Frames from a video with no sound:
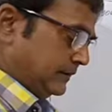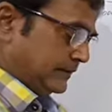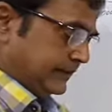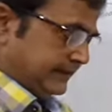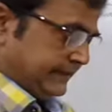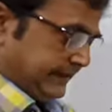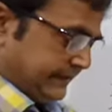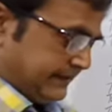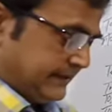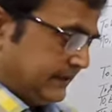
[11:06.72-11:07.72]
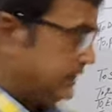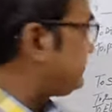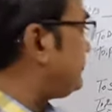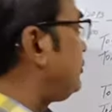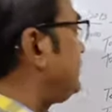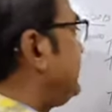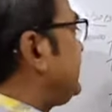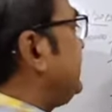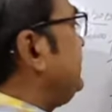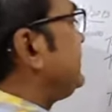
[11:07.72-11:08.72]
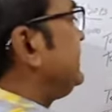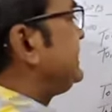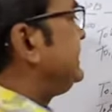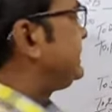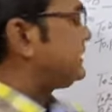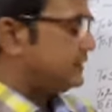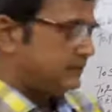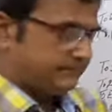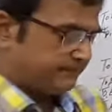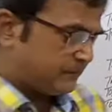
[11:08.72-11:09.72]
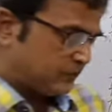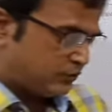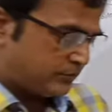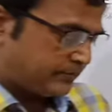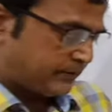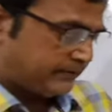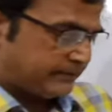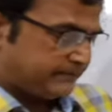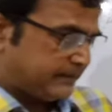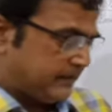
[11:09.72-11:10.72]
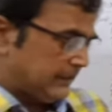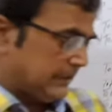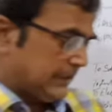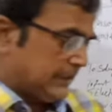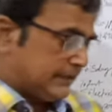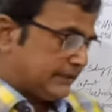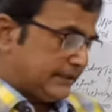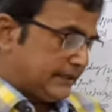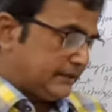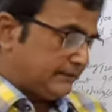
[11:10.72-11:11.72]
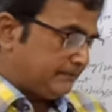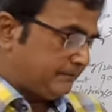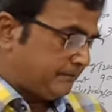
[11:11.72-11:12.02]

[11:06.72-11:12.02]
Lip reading: I think. If not there, I will write here. No problem. Then